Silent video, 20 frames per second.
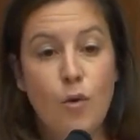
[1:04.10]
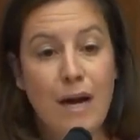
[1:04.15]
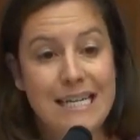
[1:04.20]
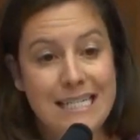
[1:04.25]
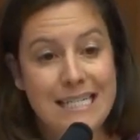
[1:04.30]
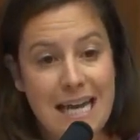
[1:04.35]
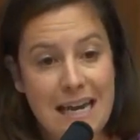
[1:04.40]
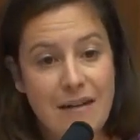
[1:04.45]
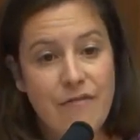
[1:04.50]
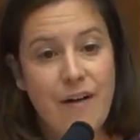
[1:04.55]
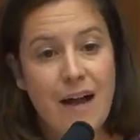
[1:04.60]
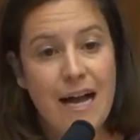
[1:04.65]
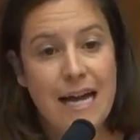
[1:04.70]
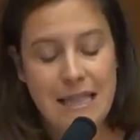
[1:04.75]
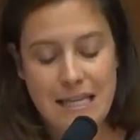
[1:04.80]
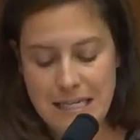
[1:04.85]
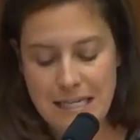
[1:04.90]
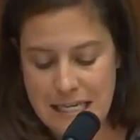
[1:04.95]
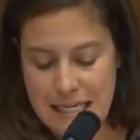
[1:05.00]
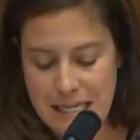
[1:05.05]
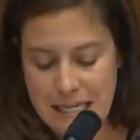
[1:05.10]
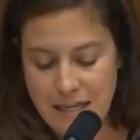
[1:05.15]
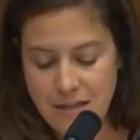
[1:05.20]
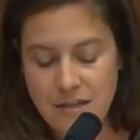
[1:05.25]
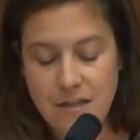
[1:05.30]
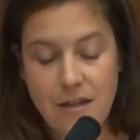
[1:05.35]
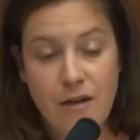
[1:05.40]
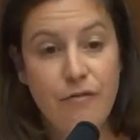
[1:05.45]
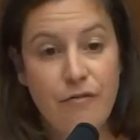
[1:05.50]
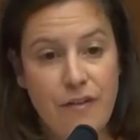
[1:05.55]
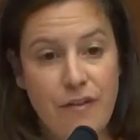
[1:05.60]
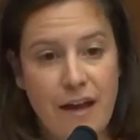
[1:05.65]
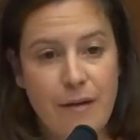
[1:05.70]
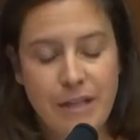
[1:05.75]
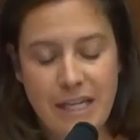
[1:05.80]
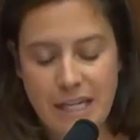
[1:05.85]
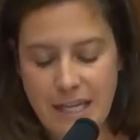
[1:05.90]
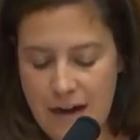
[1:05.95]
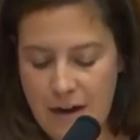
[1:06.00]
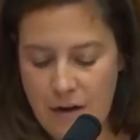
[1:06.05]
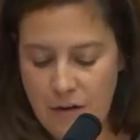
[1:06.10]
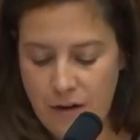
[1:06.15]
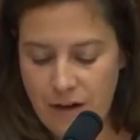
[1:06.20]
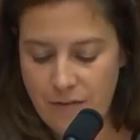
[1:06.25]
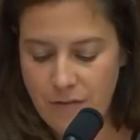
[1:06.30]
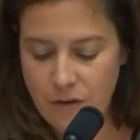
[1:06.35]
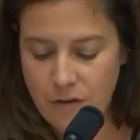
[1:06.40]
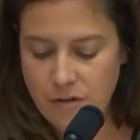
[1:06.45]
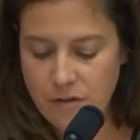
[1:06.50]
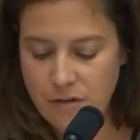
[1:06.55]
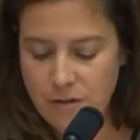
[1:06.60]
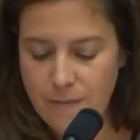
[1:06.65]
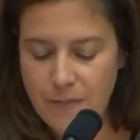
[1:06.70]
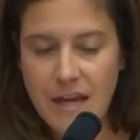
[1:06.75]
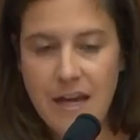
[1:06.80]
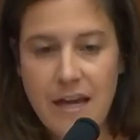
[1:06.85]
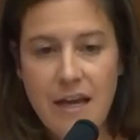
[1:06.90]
to identify the needs of family caregivers.